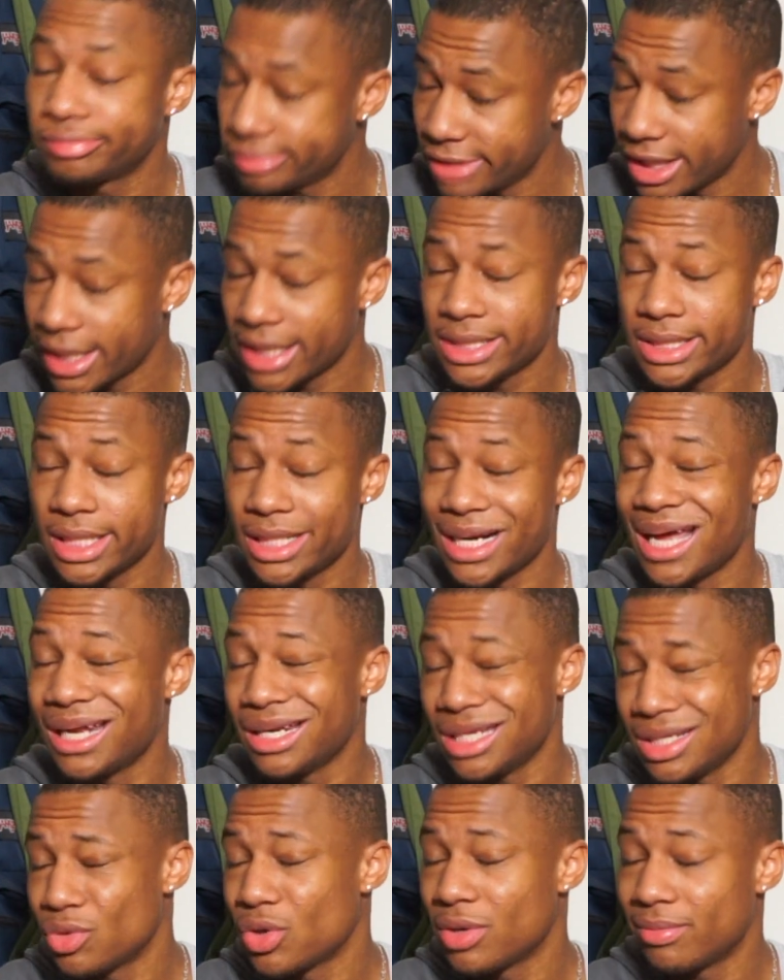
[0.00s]
Like I said, I
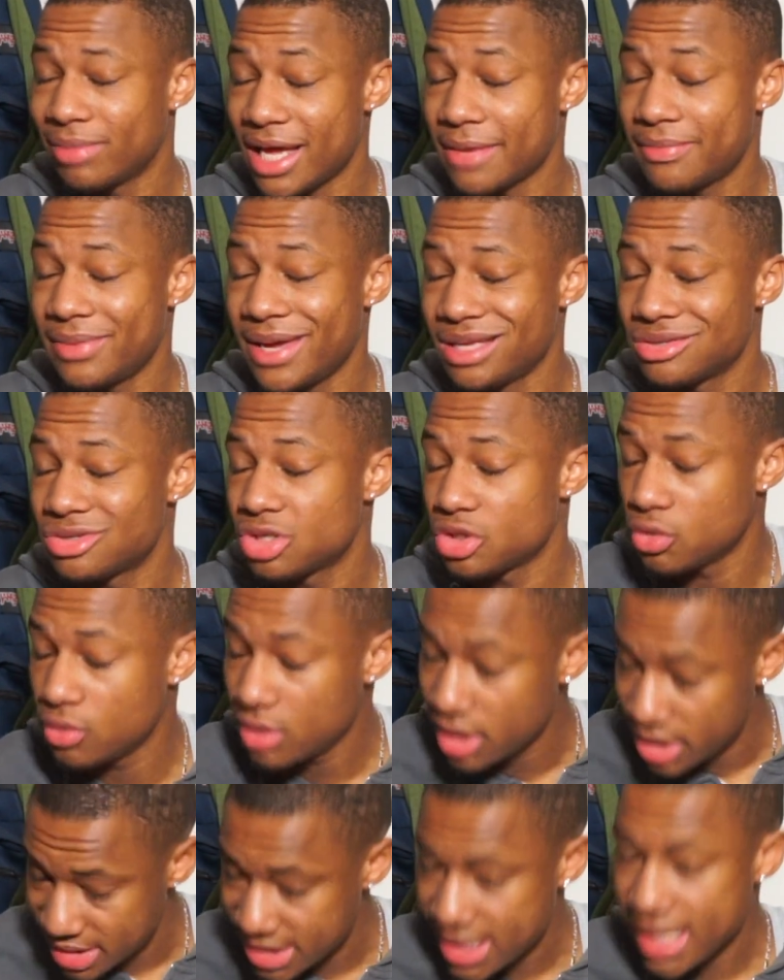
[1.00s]
need more black pants, so
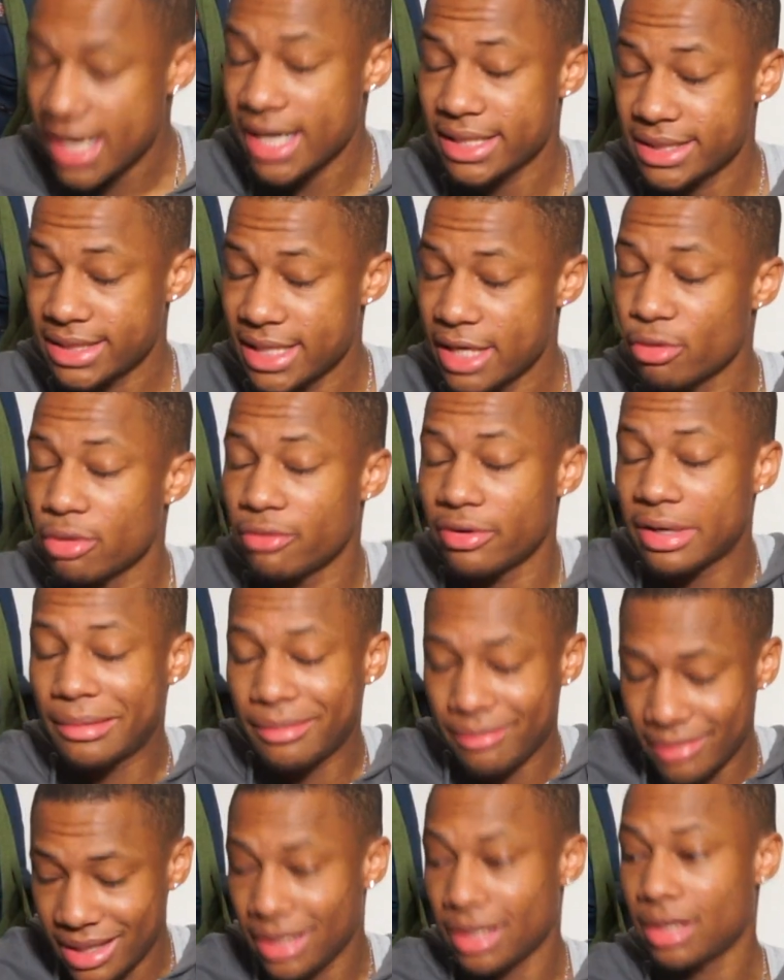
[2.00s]
10 out of 10 would
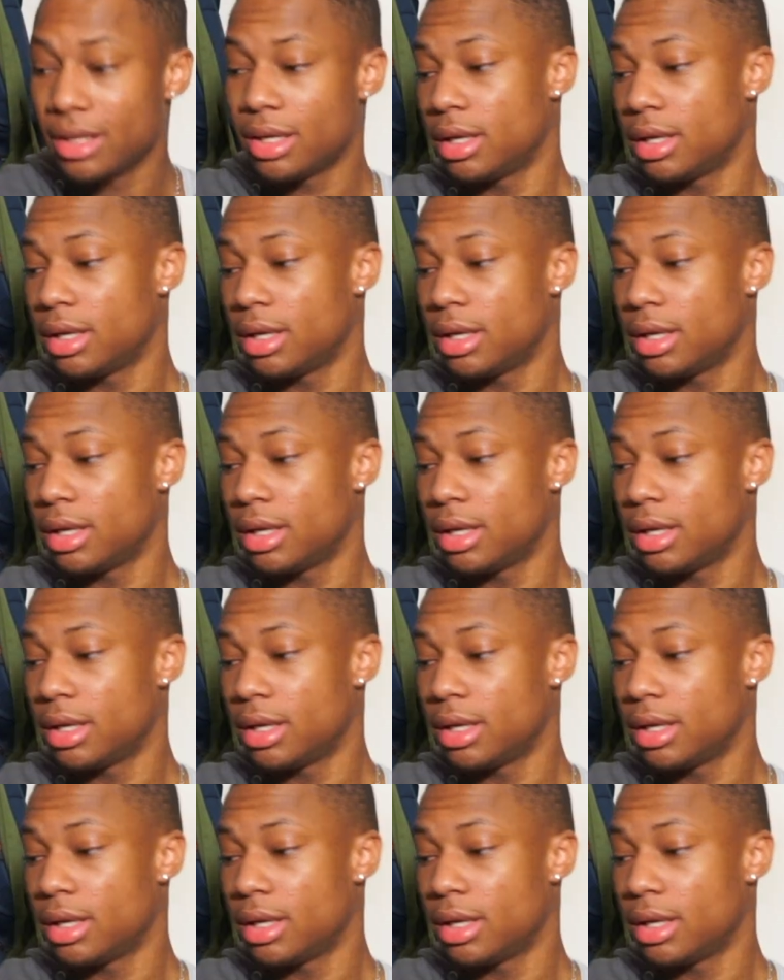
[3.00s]
recommend.